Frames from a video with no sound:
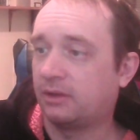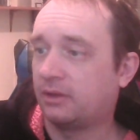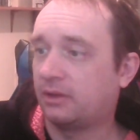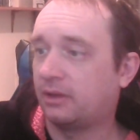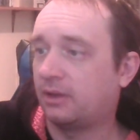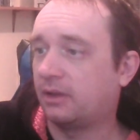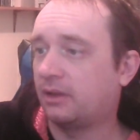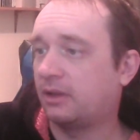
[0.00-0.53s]

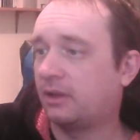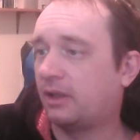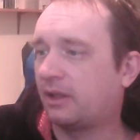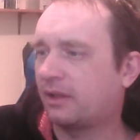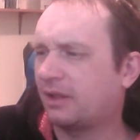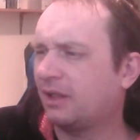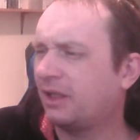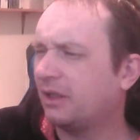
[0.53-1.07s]
I
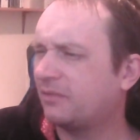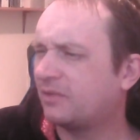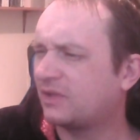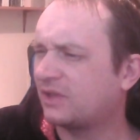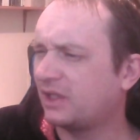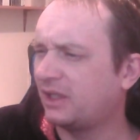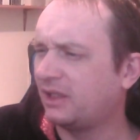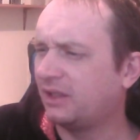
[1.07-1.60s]
think I've
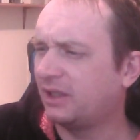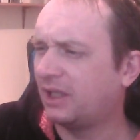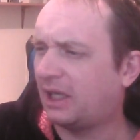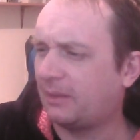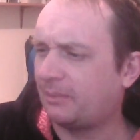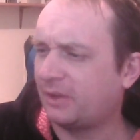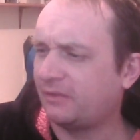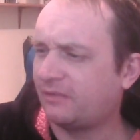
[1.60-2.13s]
seen
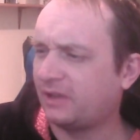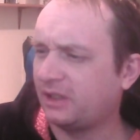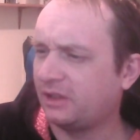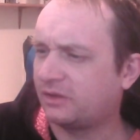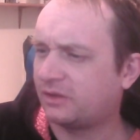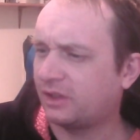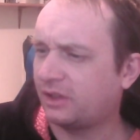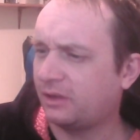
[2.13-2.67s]
Happy
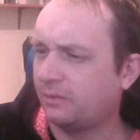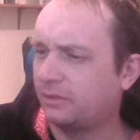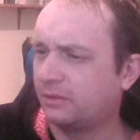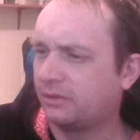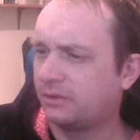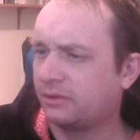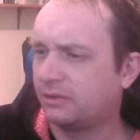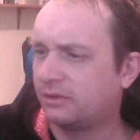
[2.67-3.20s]
Feet 2.
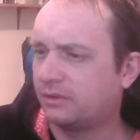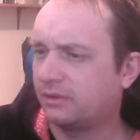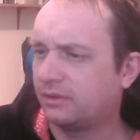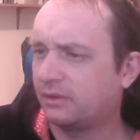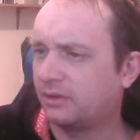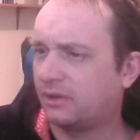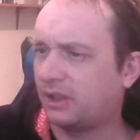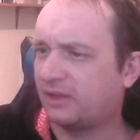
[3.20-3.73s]

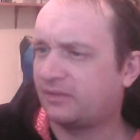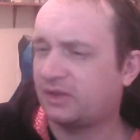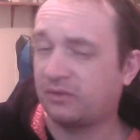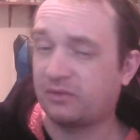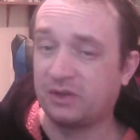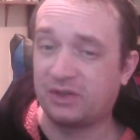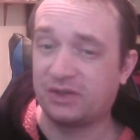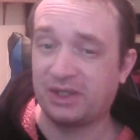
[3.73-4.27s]
I've
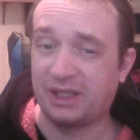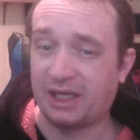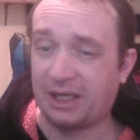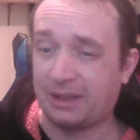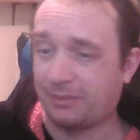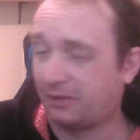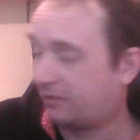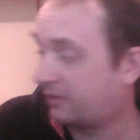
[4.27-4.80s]
definitely seen
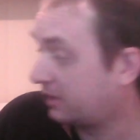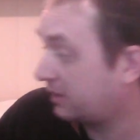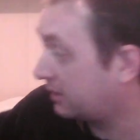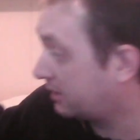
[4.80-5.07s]
Happy Feet.